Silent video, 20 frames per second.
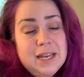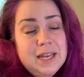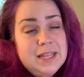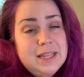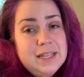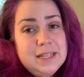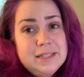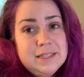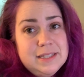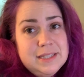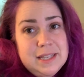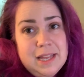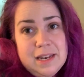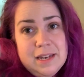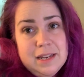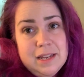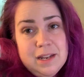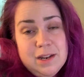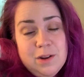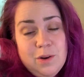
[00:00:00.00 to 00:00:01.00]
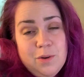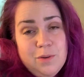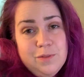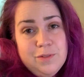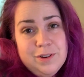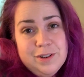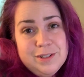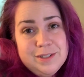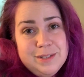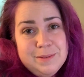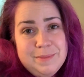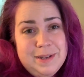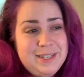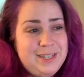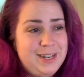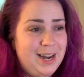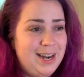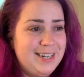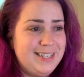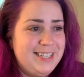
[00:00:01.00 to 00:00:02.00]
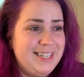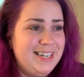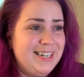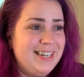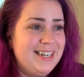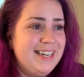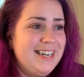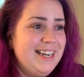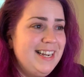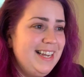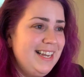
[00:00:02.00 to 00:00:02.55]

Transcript: and then send it over to my doctor.